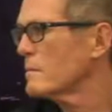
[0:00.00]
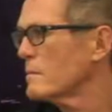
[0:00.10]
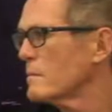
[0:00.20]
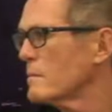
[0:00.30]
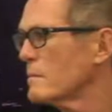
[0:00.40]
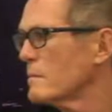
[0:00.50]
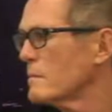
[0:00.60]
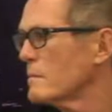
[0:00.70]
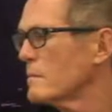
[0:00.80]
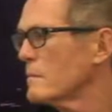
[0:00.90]

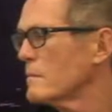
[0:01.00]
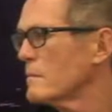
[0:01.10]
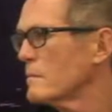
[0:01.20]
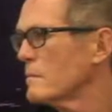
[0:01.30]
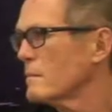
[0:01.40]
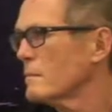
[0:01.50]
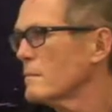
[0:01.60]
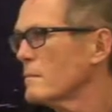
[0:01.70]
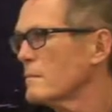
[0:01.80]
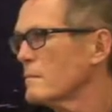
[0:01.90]

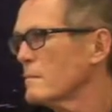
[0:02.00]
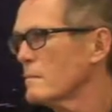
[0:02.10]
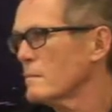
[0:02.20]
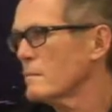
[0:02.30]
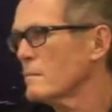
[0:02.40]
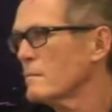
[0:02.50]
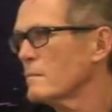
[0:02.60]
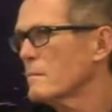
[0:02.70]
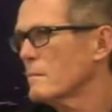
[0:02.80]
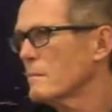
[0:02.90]

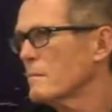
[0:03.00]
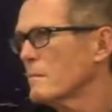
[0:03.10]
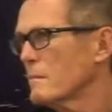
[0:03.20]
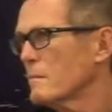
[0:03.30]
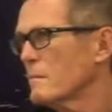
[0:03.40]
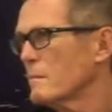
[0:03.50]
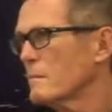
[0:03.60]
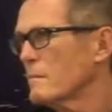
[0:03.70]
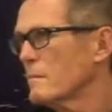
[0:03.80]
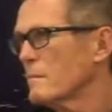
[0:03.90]
(not speaking)